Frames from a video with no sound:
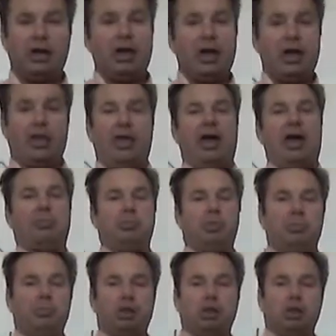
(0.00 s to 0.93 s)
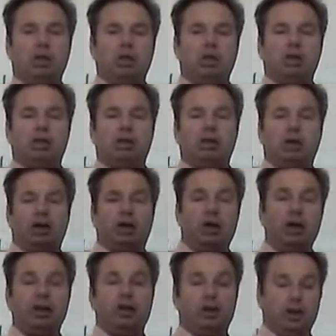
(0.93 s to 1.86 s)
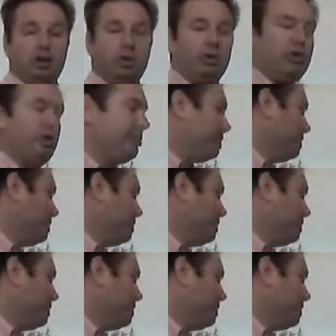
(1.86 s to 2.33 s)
That'd be me. All right, so here we